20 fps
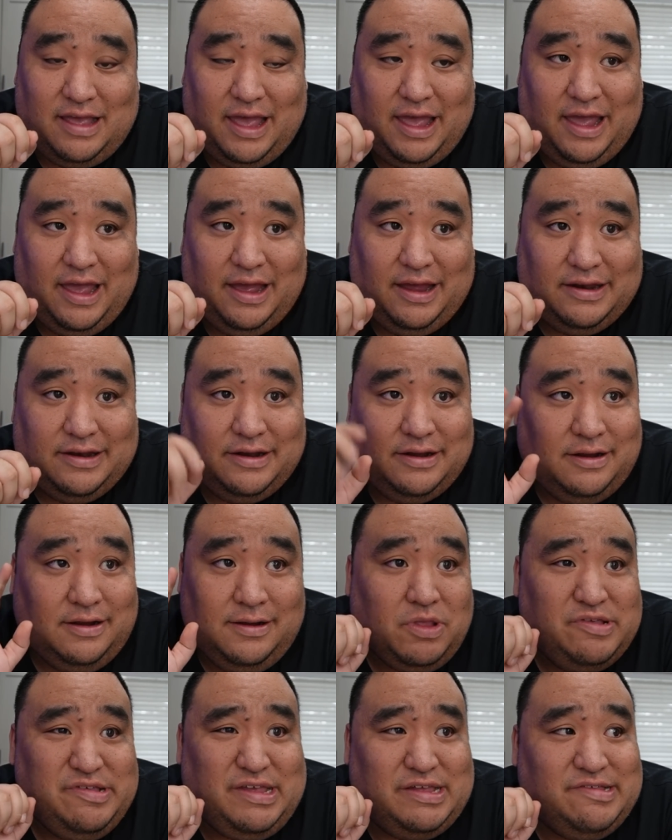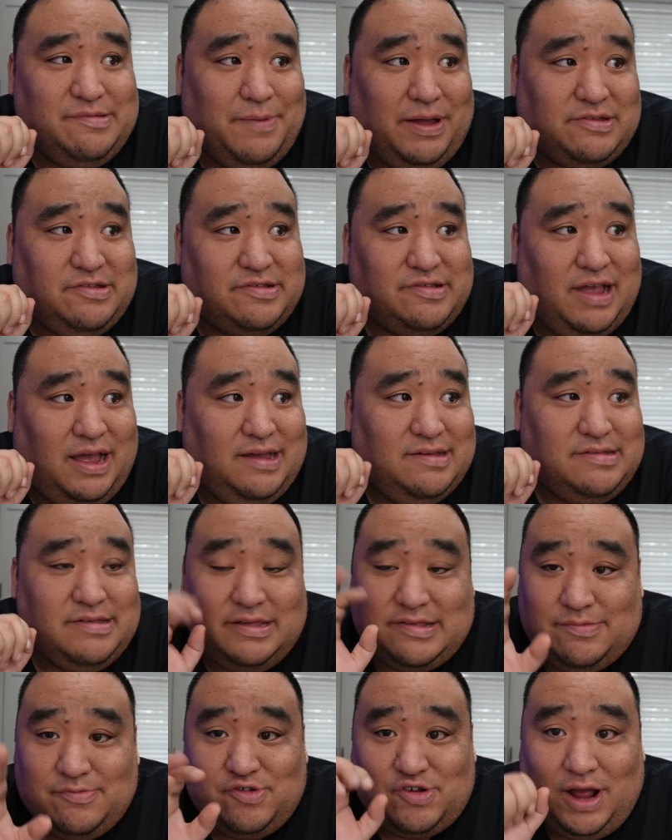and just get some exercise,
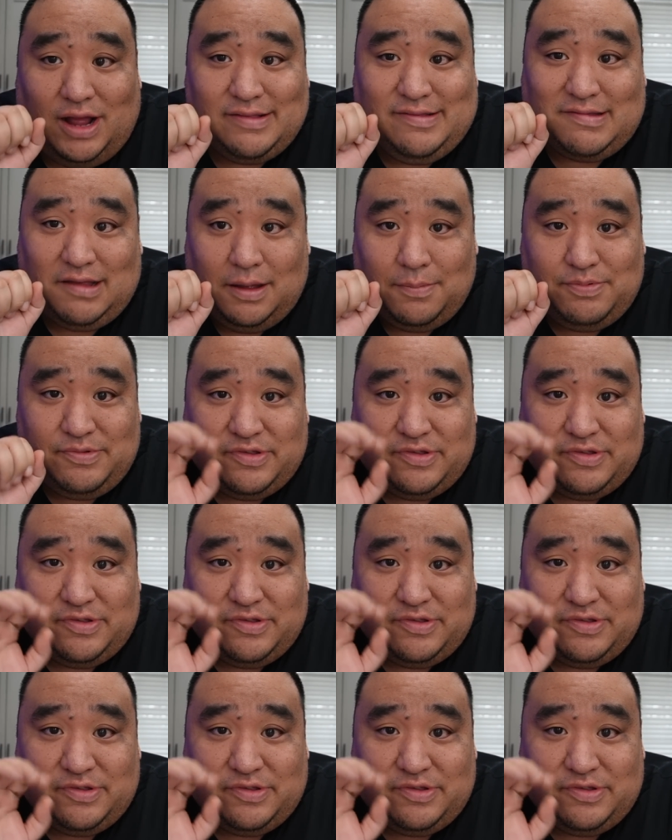get some shots up.